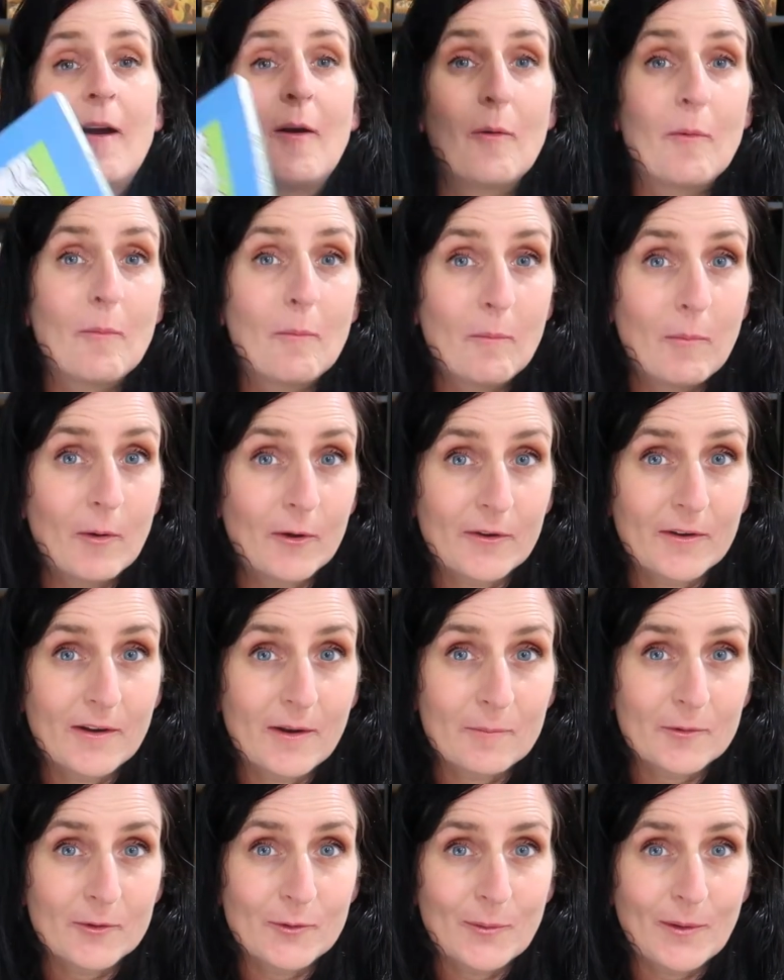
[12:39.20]
book
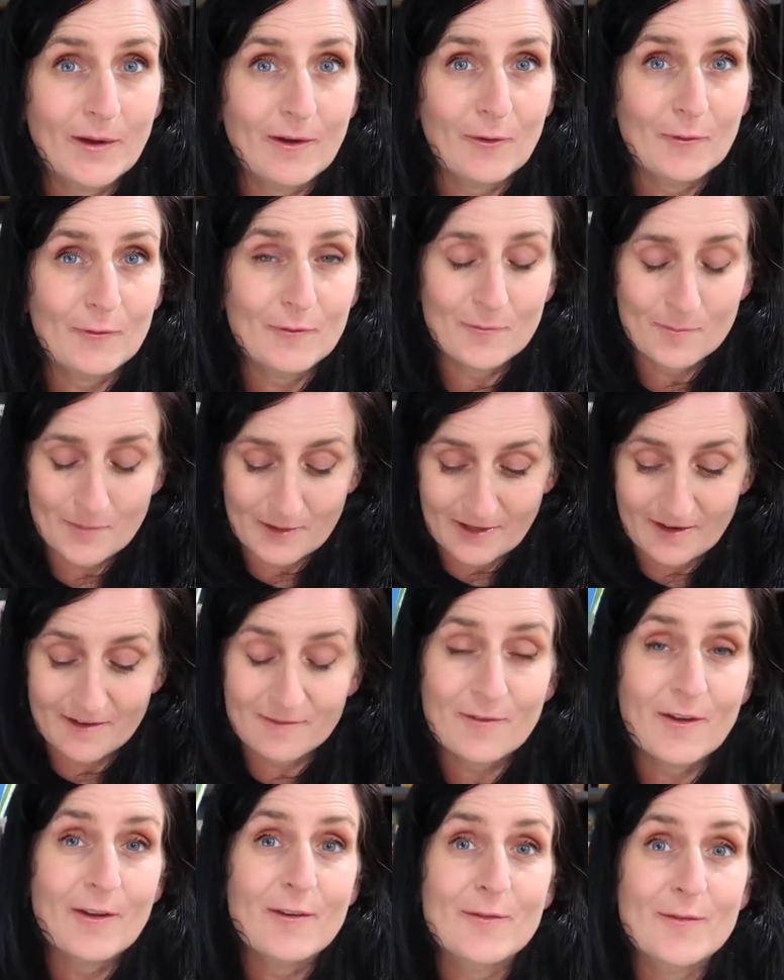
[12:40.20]
number 12, but
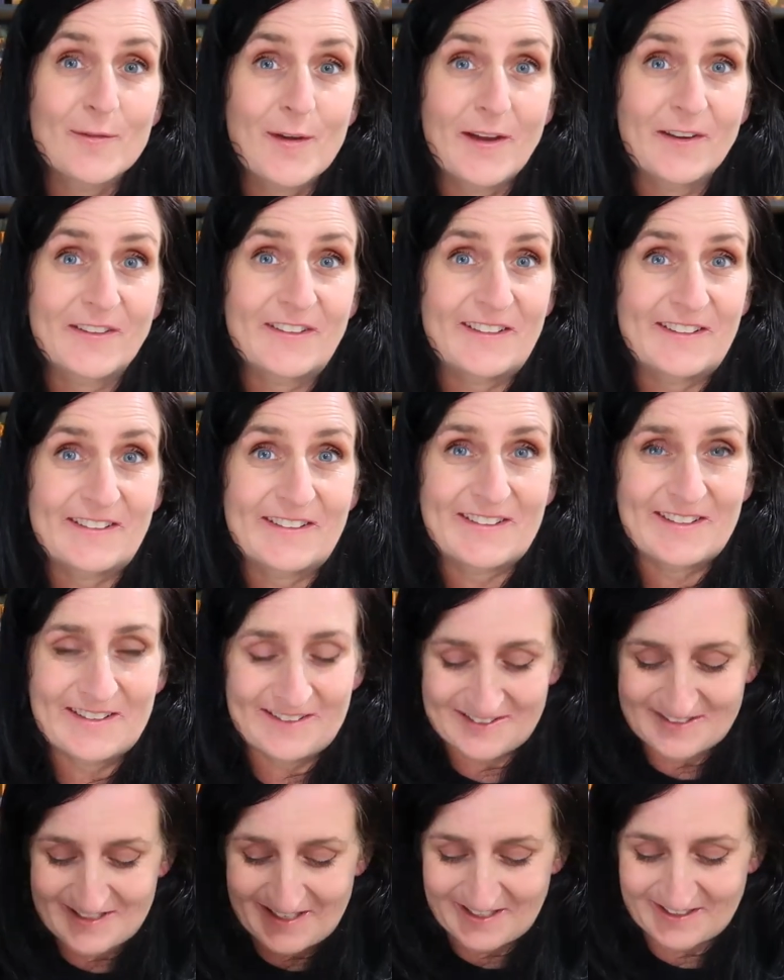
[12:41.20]
I've found it
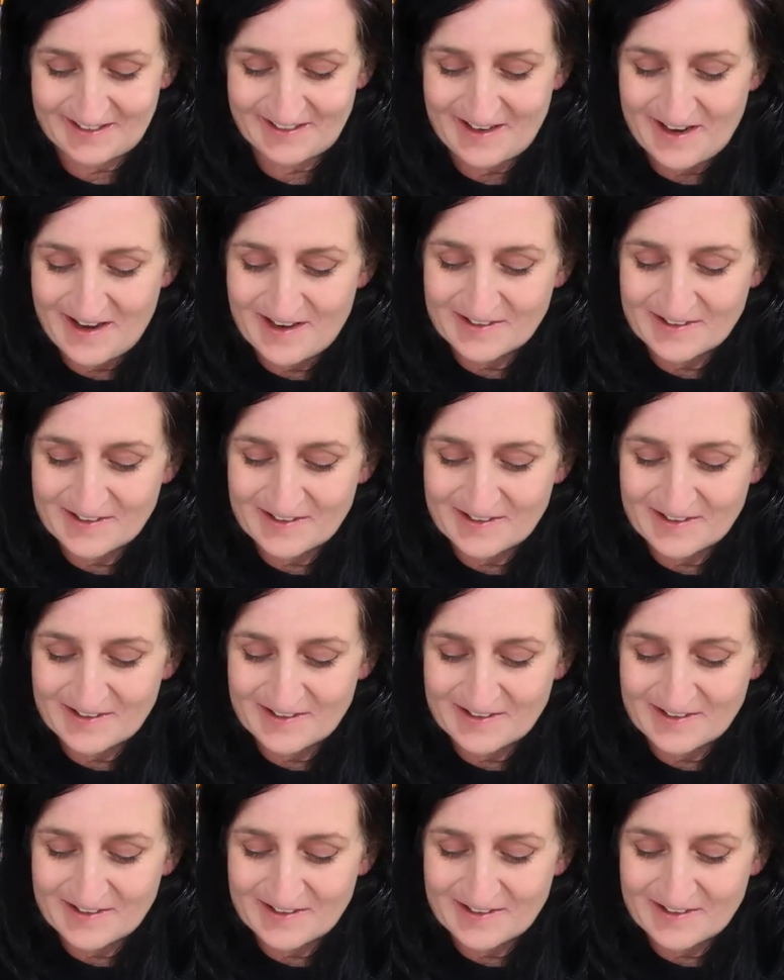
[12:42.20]
since then.